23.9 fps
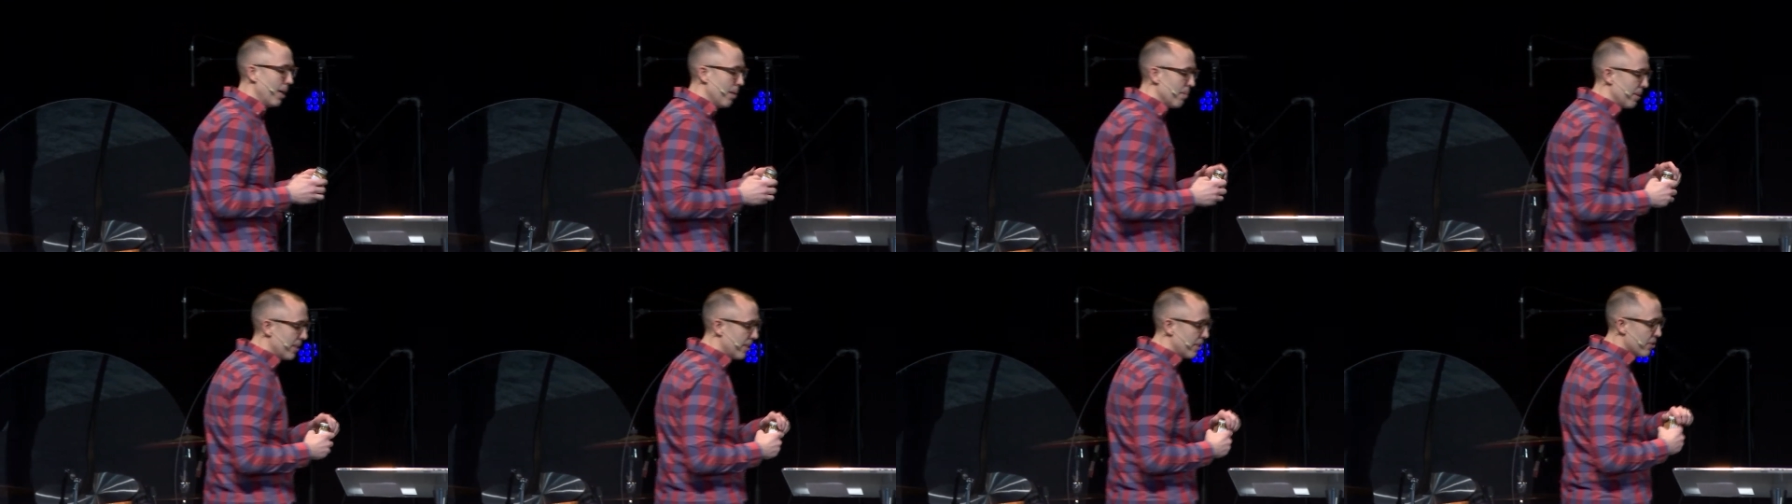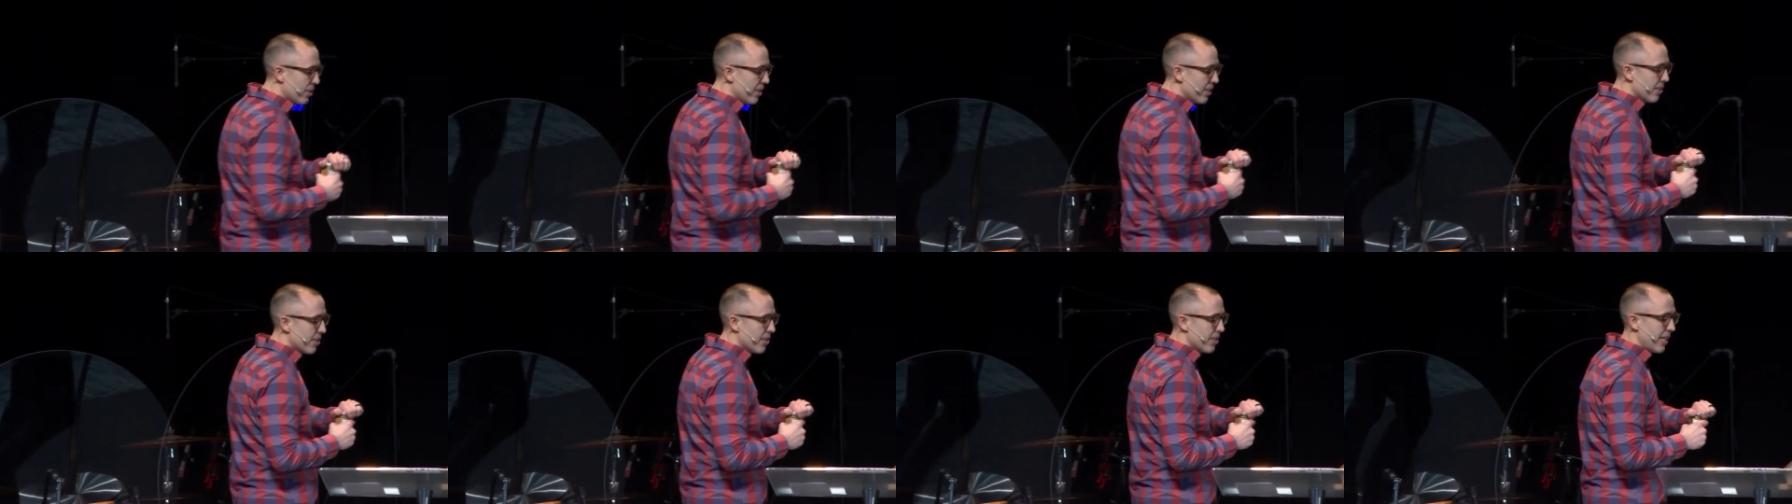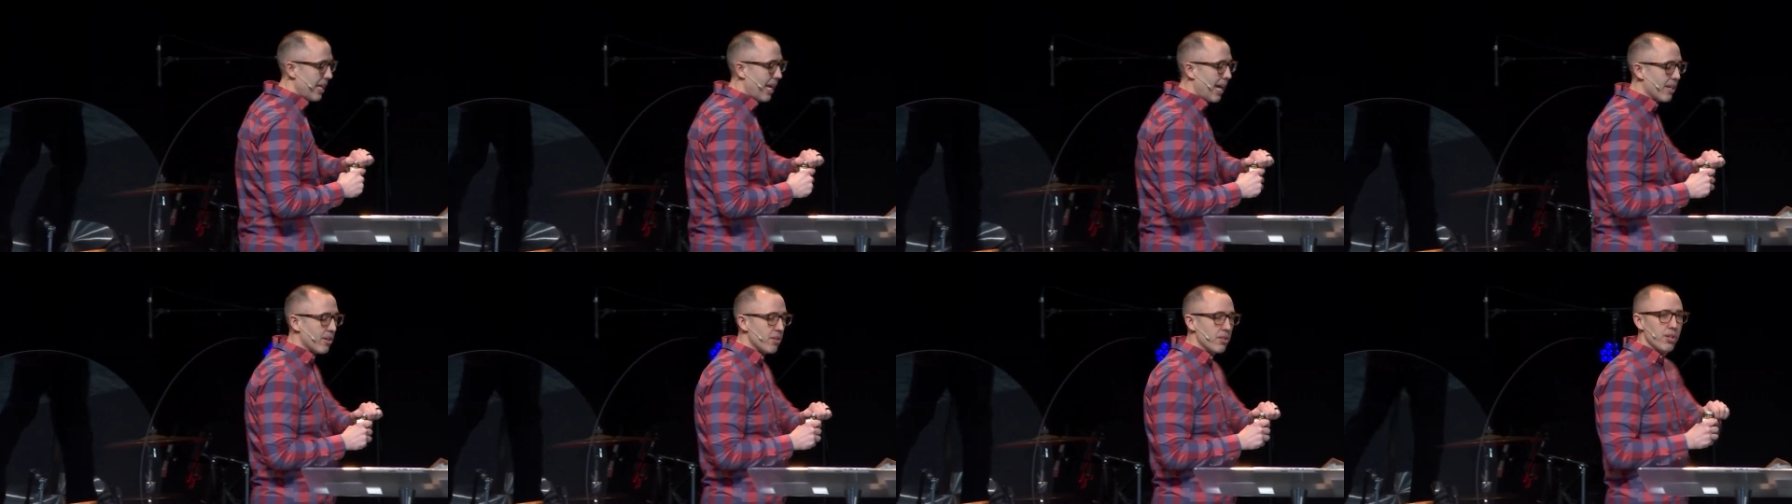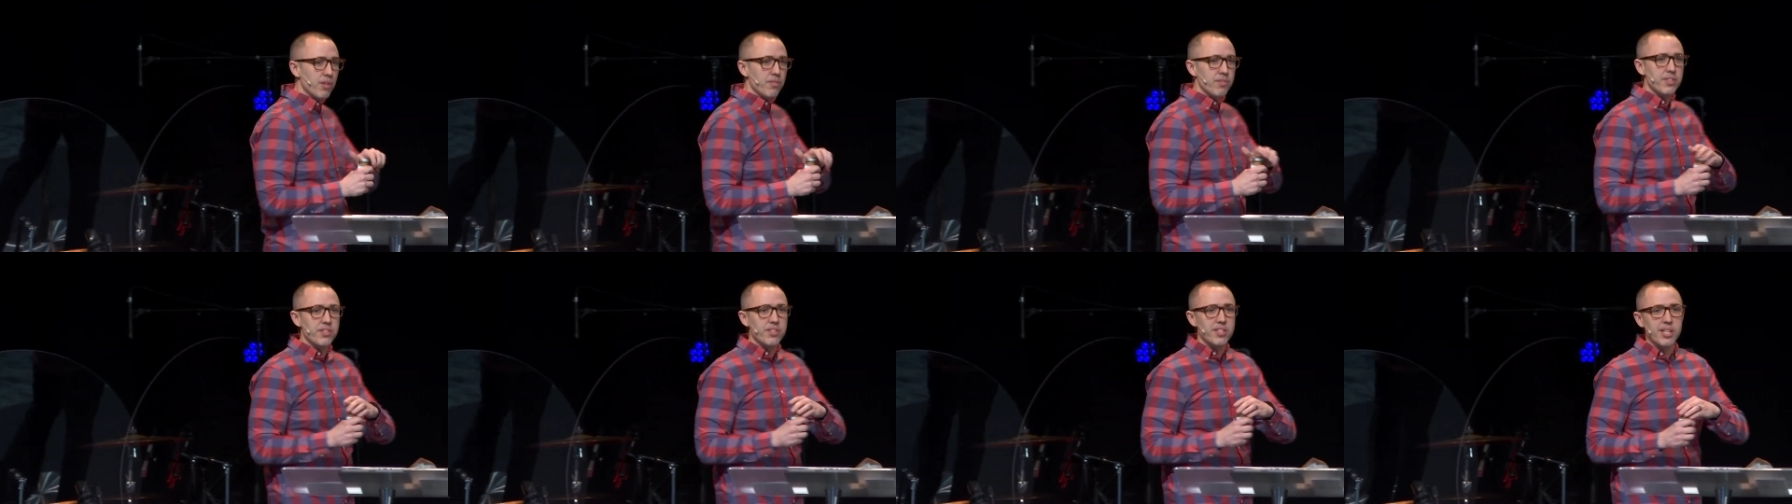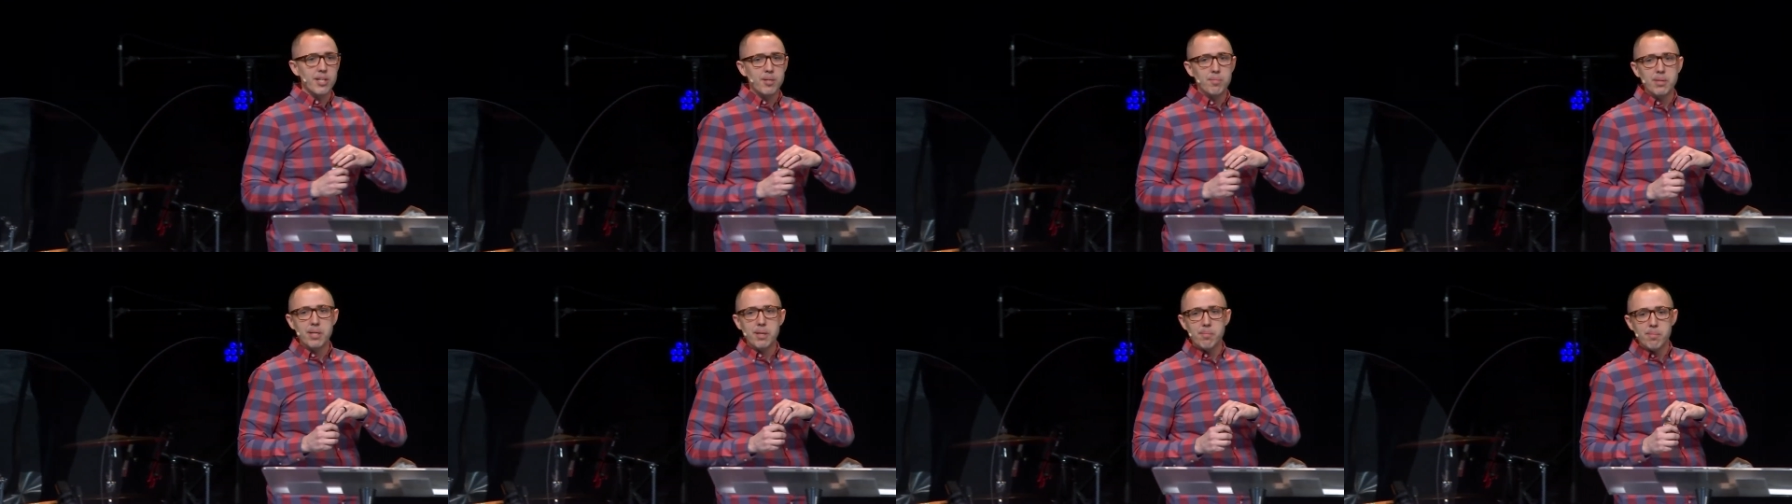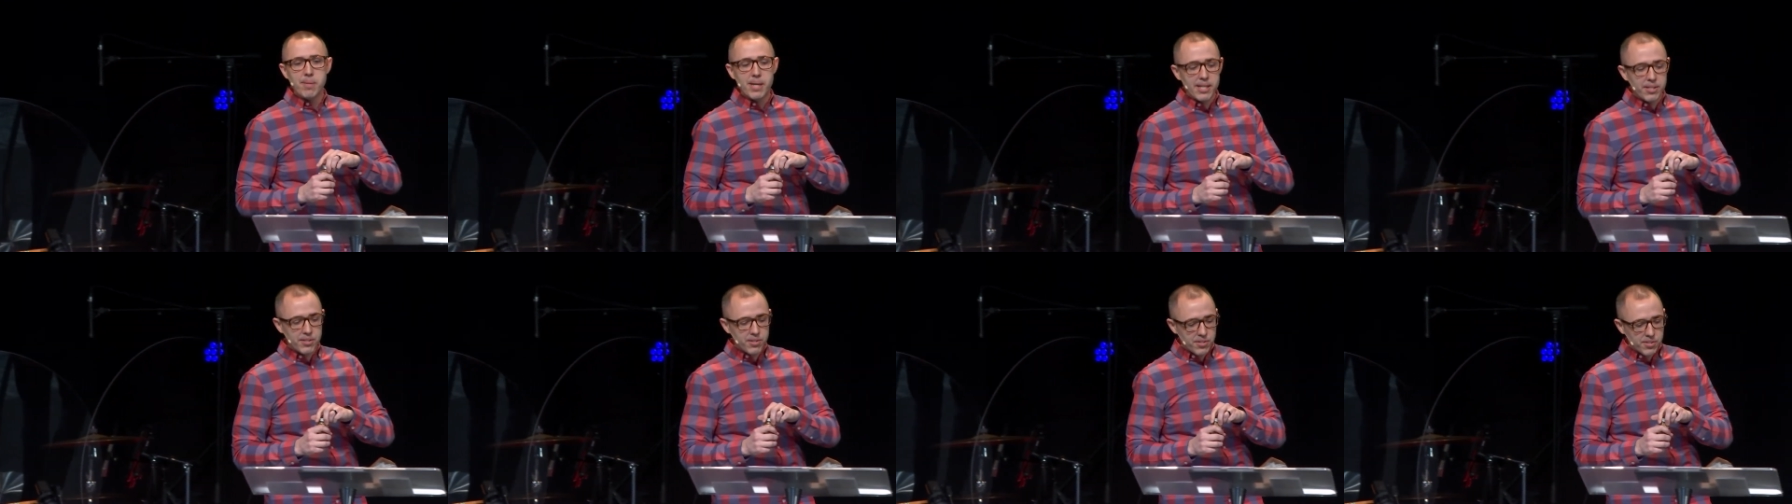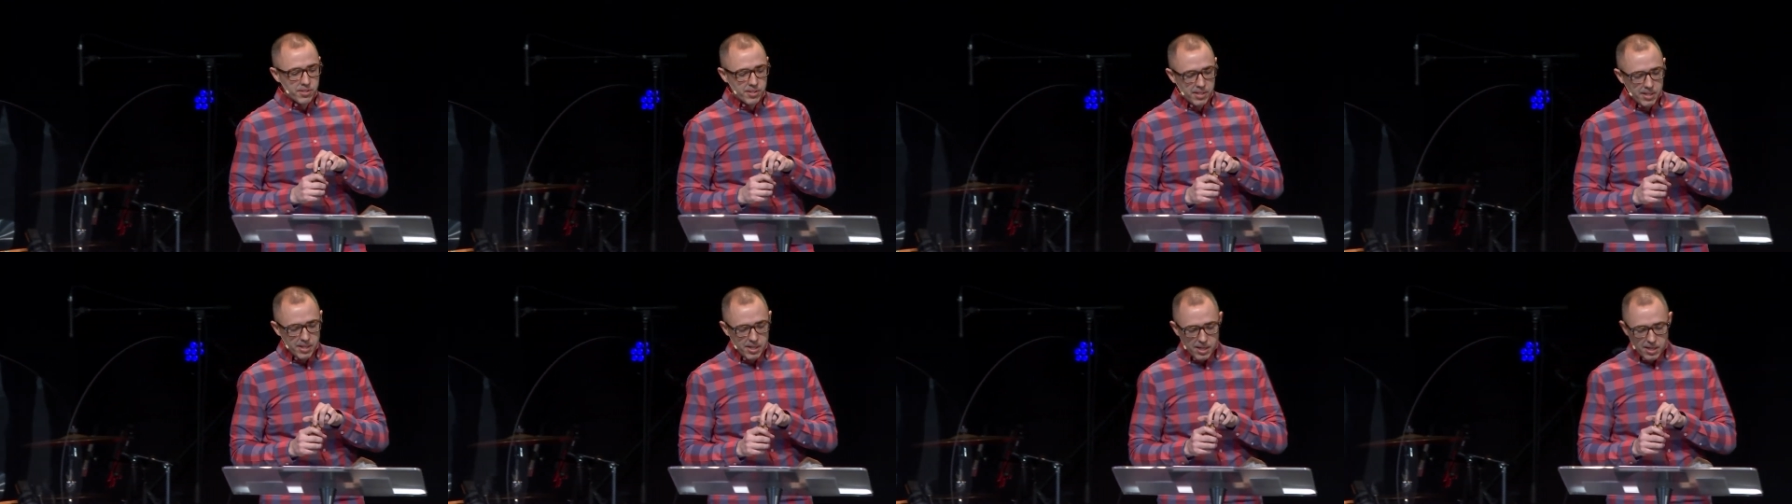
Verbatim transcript: But you can see, I don't know if this is going to be a mess.